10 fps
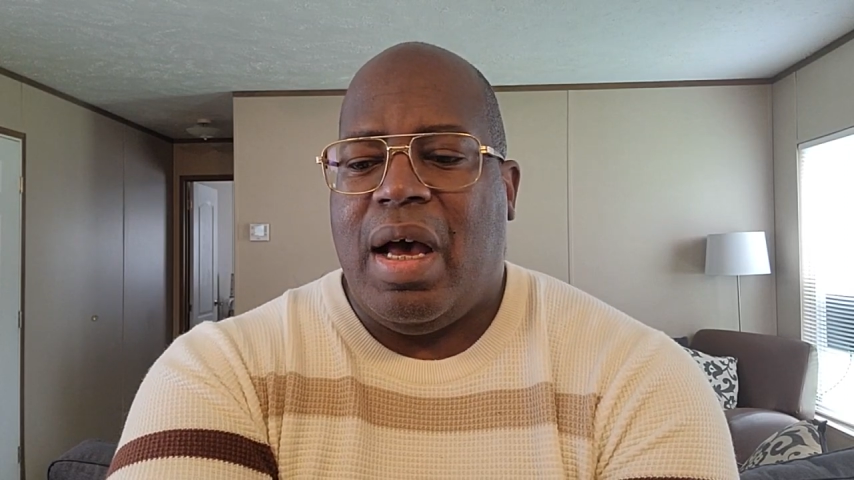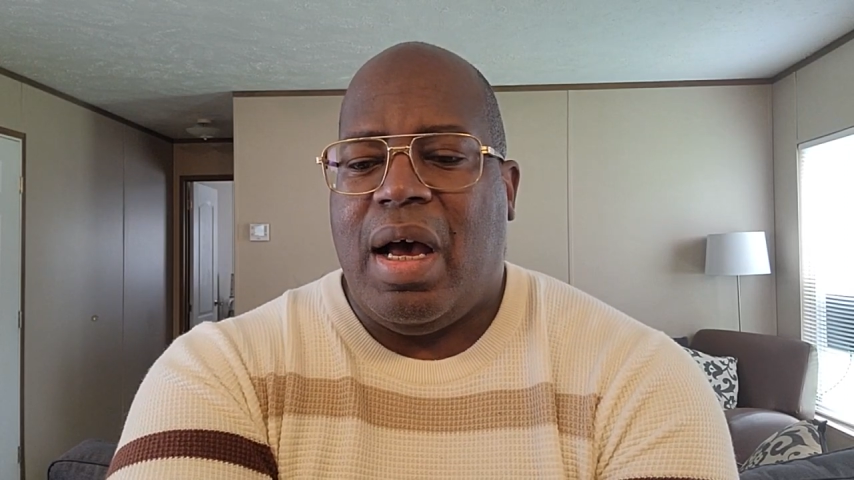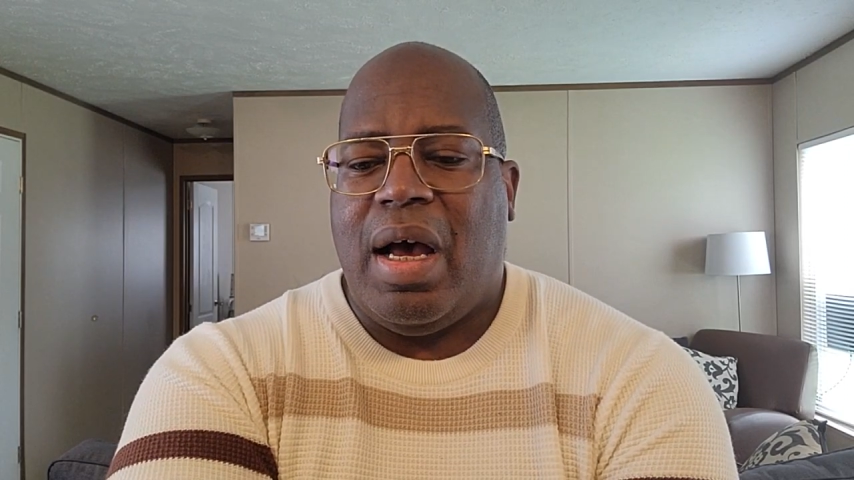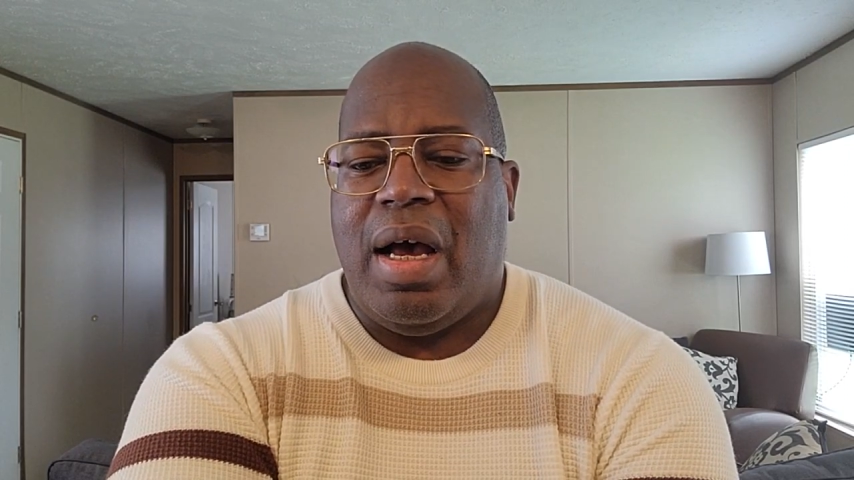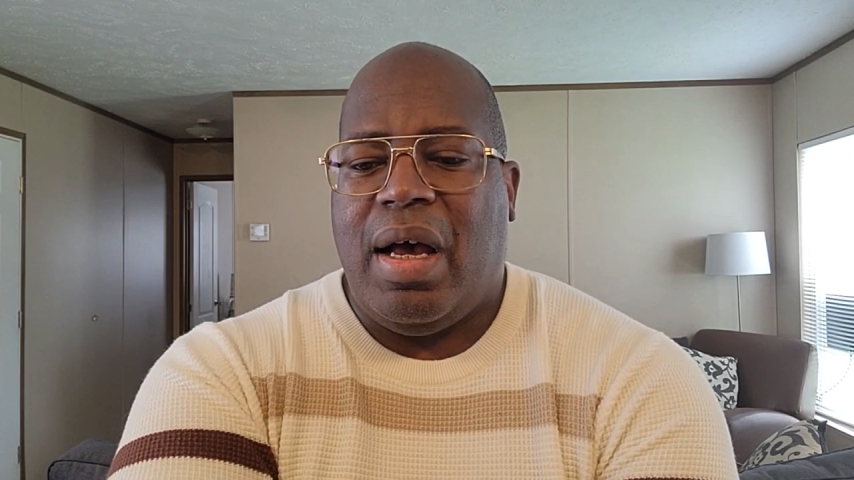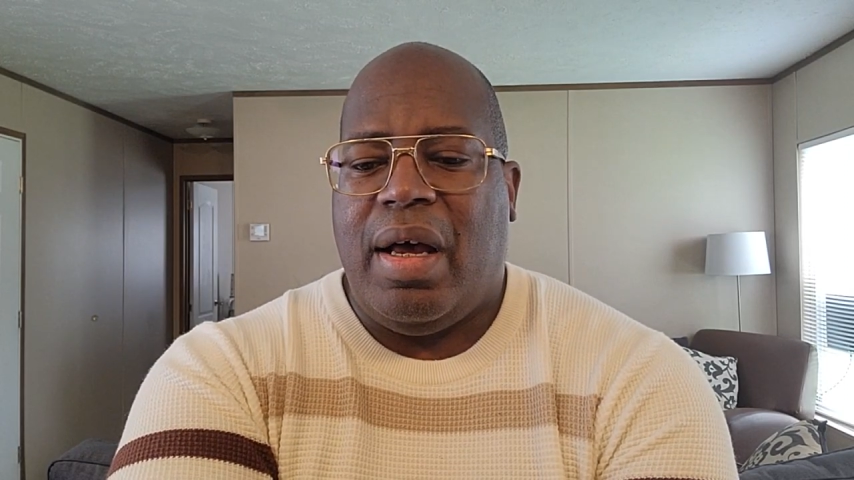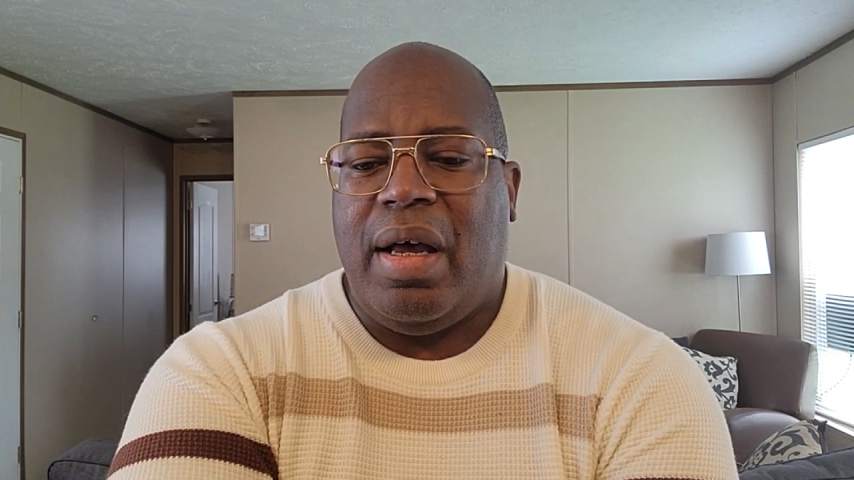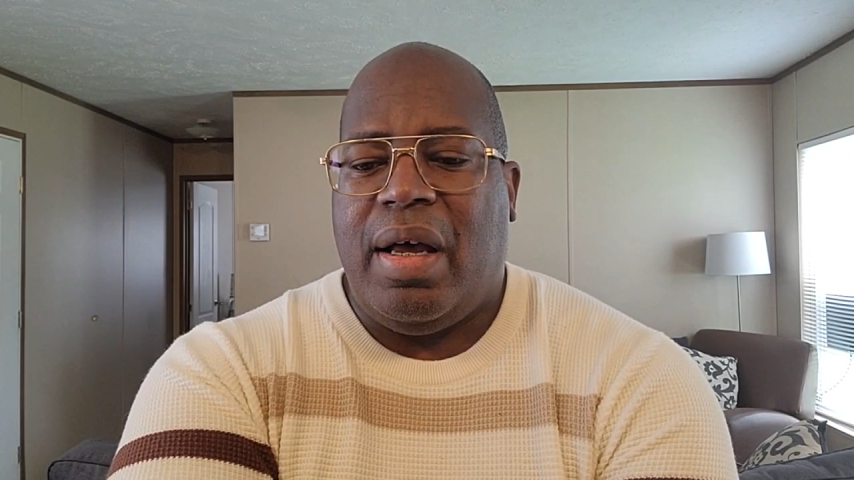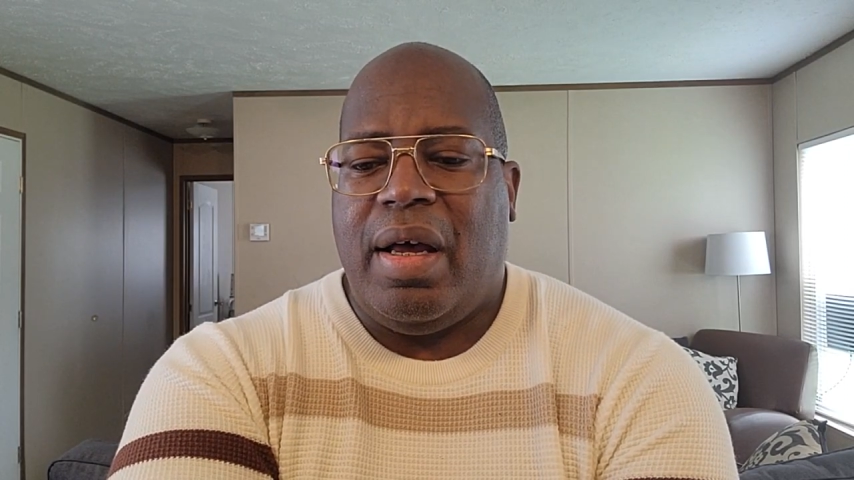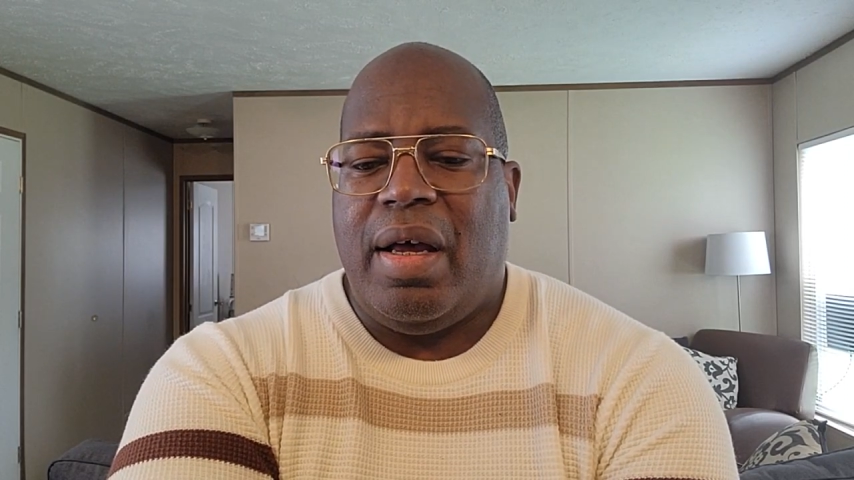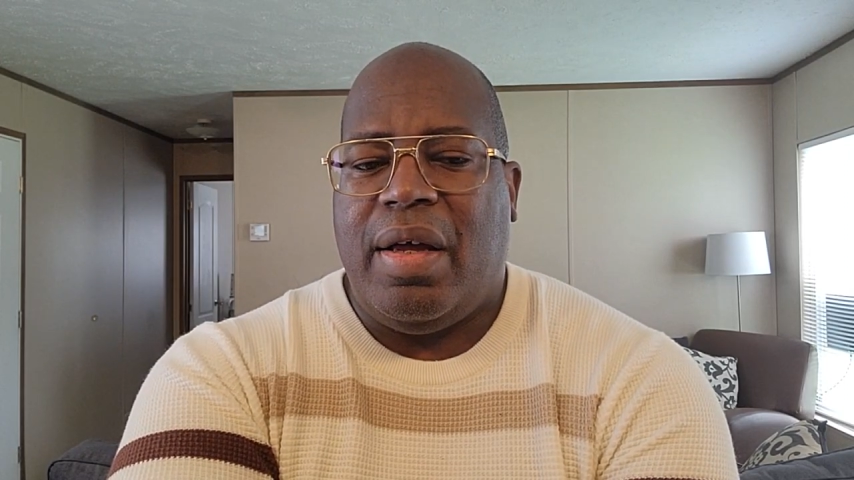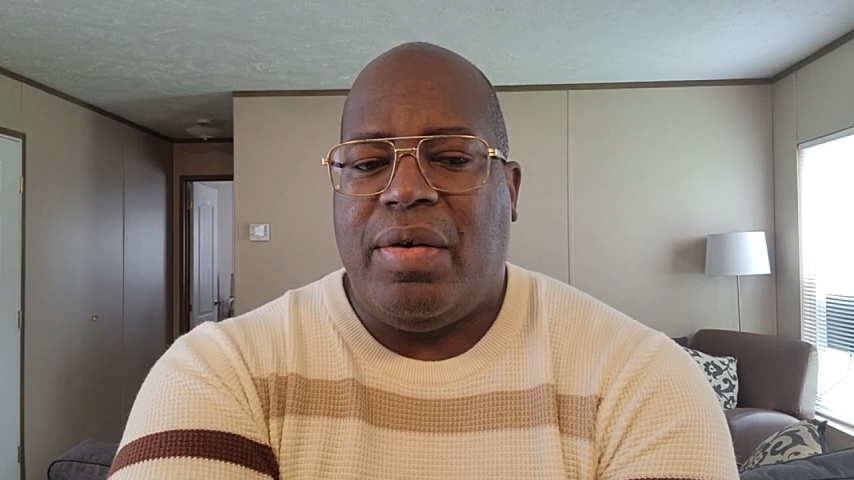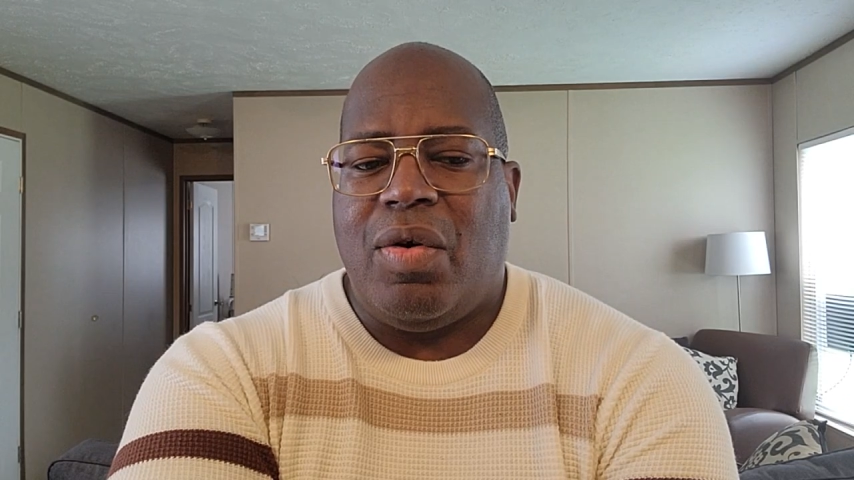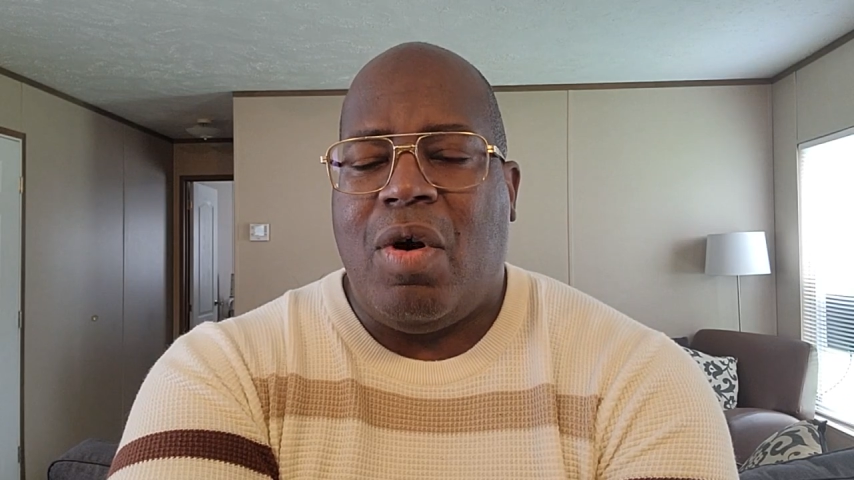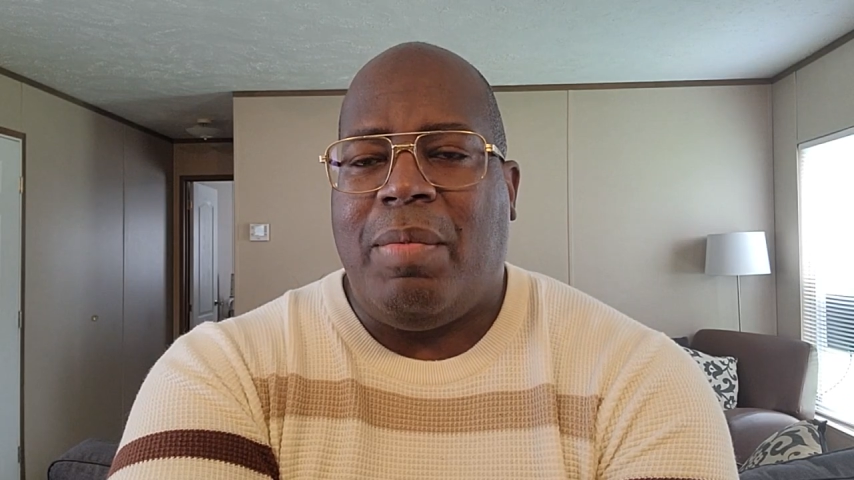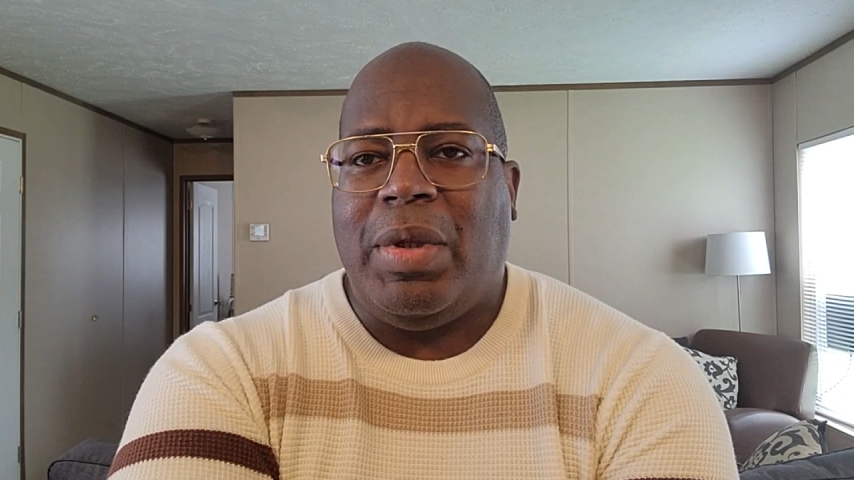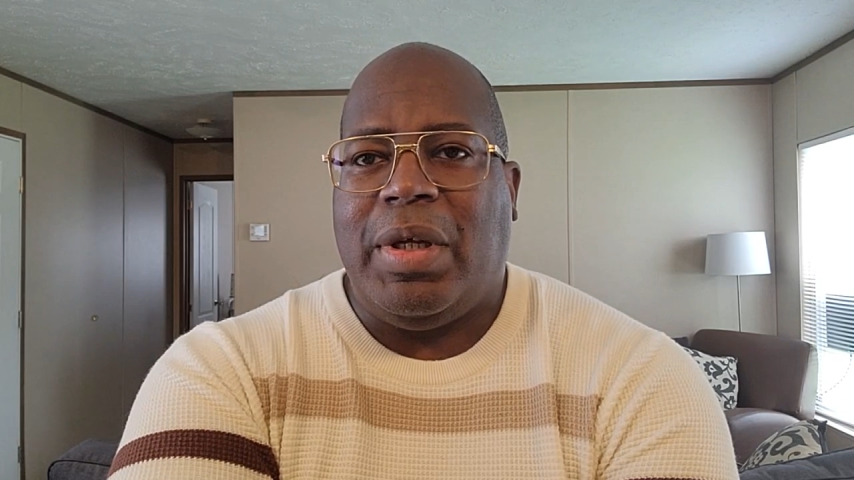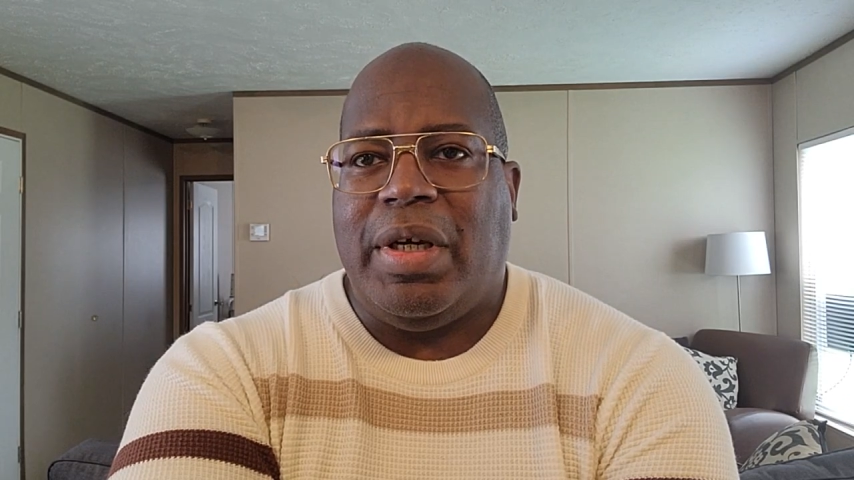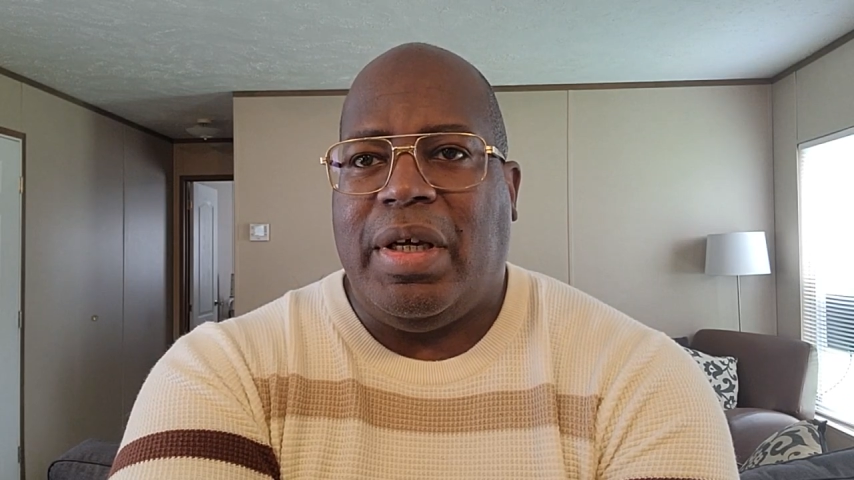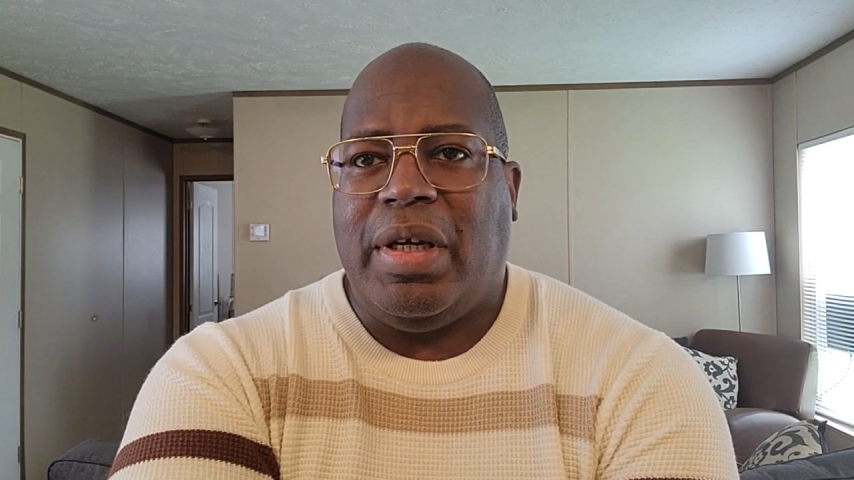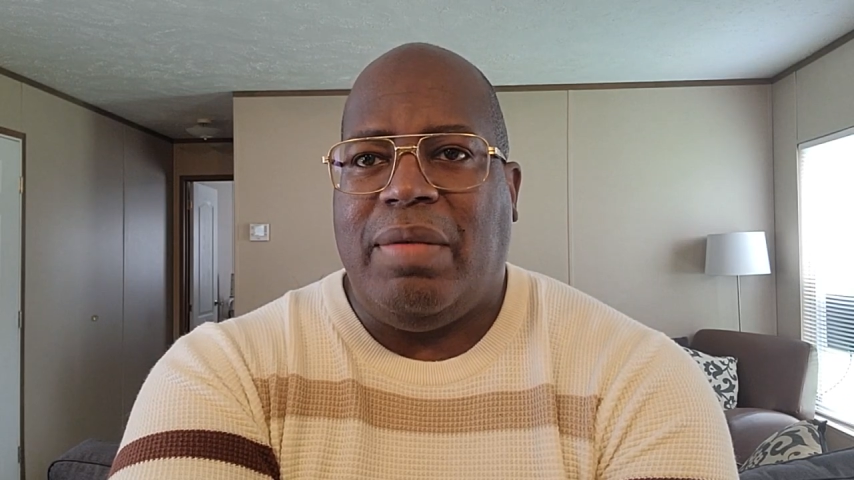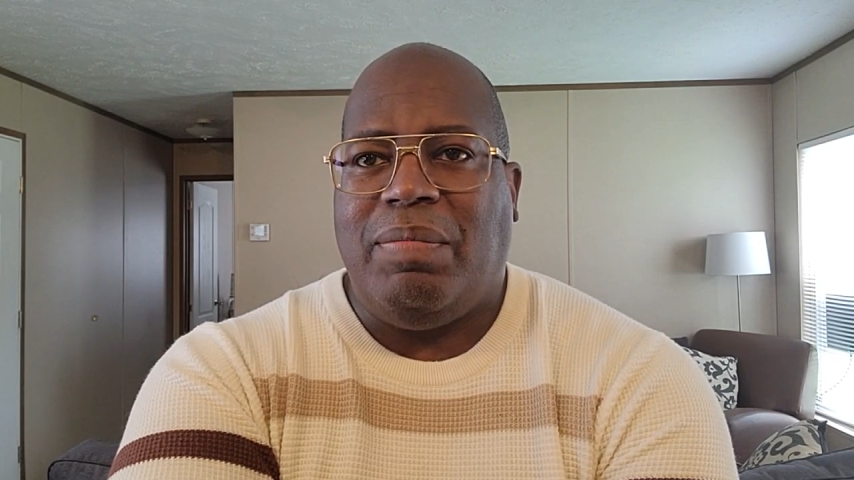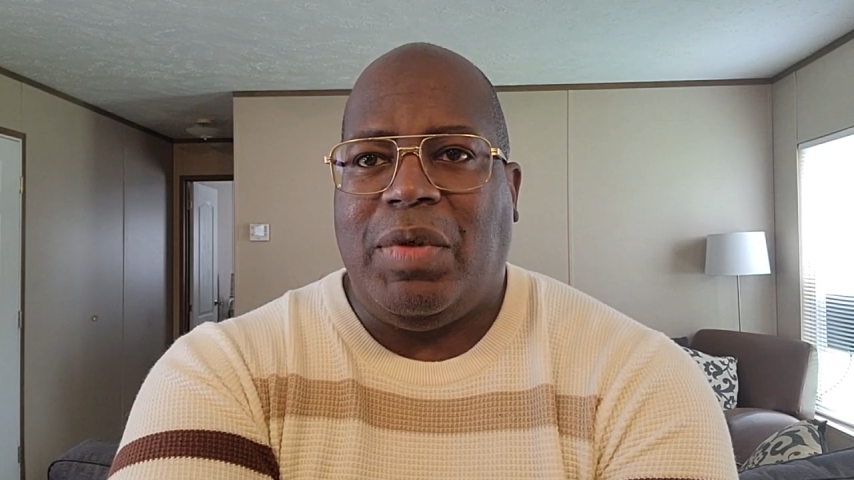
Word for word: Uh, normally,